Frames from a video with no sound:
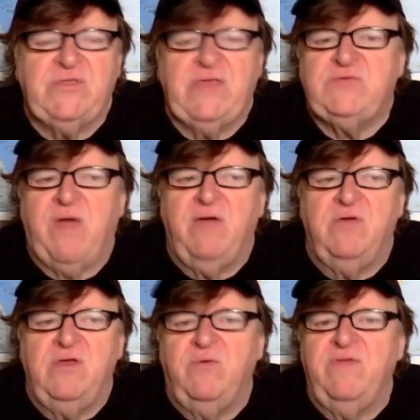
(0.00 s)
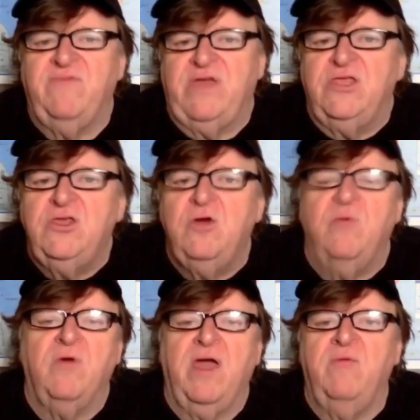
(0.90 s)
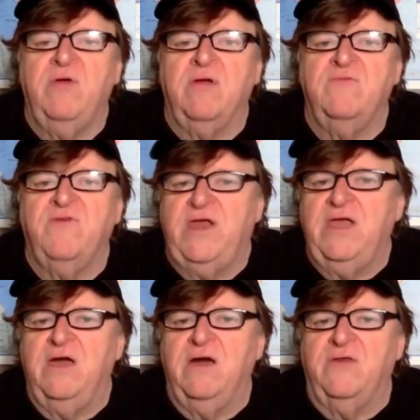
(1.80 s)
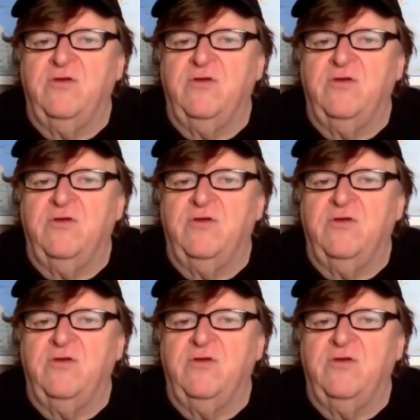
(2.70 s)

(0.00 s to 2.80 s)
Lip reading: so that's why we invited you, and we are inviting